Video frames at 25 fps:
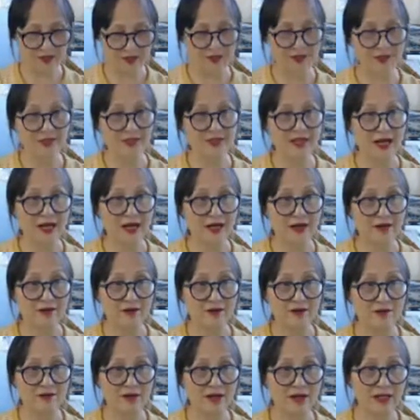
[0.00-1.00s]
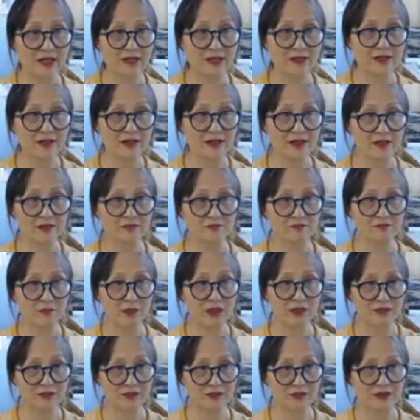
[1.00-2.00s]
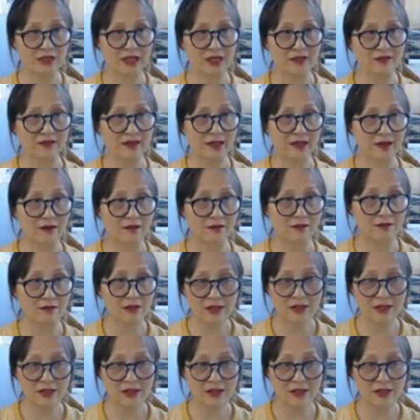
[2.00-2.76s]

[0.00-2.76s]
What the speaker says: style, right? But you can tell